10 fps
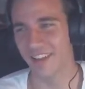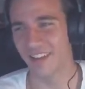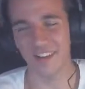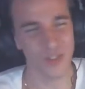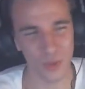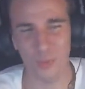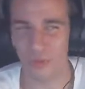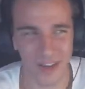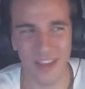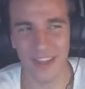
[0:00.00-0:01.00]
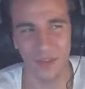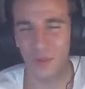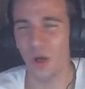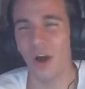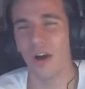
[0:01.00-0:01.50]
Because you're breaking the
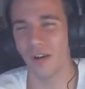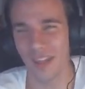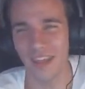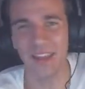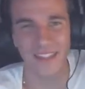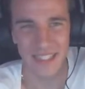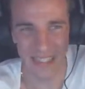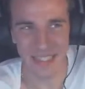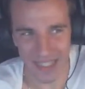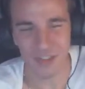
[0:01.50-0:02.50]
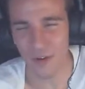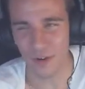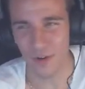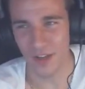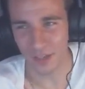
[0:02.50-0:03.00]
law. It is
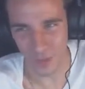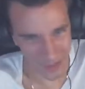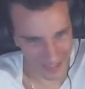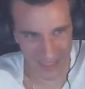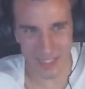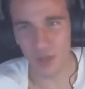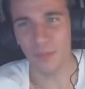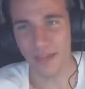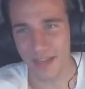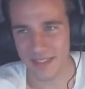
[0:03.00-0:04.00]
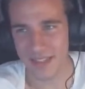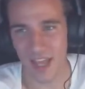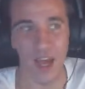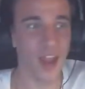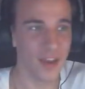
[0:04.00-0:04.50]
illegal. You know what illegal means?
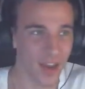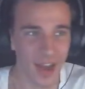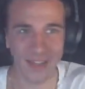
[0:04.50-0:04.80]
Not